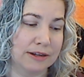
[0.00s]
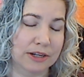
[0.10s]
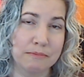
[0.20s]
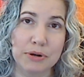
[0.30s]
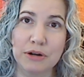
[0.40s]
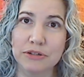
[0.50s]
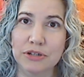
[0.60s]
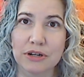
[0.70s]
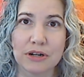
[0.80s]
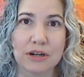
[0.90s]

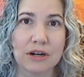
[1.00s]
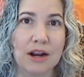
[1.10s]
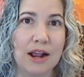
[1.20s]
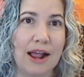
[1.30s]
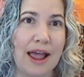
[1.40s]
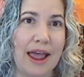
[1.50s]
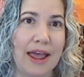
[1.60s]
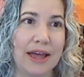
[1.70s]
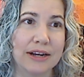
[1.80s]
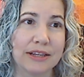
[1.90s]
composer,
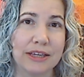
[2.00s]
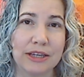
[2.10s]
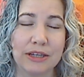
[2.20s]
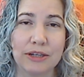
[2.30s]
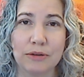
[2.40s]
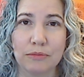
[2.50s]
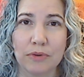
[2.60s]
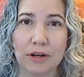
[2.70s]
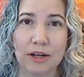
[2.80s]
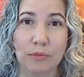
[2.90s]
and he
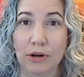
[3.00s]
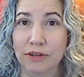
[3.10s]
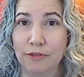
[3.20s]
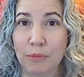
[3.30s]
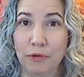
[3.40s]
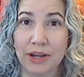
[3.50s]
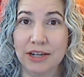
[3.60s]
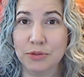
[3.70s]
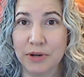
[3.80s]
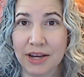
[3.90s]
worked for Marie
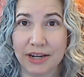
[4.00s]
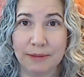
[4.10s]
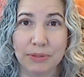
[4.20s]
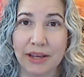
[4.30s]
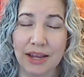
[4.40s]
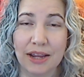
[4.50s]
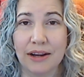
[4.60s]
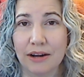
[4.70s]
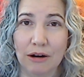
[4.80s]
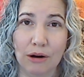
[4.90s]
Antoinette. He played
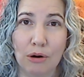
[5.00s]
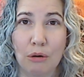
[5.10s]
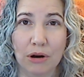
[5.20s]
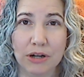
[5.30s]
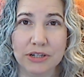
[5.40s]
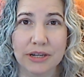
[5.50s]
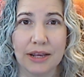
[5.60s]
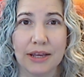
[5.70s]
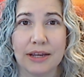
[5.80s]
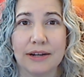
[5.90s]
in her court,
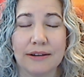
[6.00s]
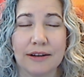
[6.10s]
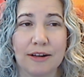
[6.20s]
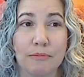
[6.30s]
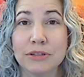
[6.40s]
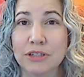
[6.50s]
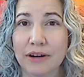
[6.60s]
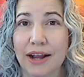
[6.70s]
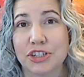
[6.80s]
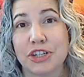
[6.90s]
and
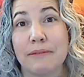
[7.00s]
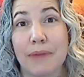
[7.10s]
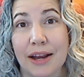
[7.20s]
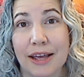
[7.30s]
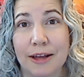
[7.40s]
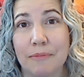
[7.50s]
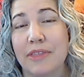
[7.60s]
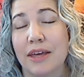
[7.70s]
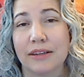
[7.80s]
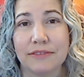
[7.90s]
Mozart actually met him.
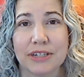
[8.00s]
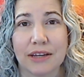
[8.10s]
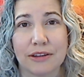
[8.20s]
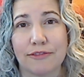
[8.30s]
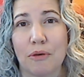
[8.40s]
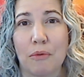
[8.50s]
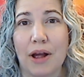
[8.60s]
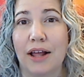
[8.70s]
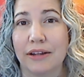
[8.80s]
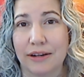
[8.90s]
They lived together for a
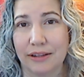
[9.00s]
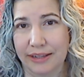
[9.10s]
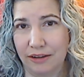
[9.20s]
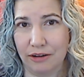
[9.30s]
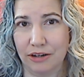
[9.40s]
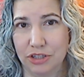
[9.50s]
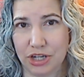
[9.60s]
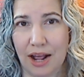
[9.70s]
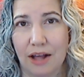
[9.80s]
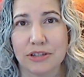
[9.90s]
while in a large
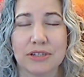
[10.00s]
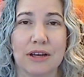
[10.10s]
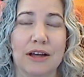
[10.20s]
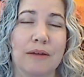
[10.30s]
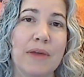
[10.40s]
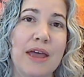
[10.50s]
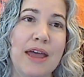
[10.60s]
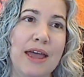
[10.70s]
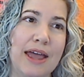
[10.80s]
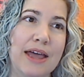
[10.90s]
house,
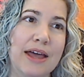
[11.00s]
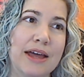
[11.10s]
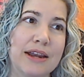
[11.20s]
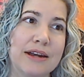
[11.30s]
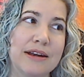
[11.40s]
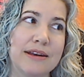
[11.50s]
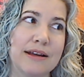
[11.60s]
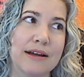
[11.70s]
and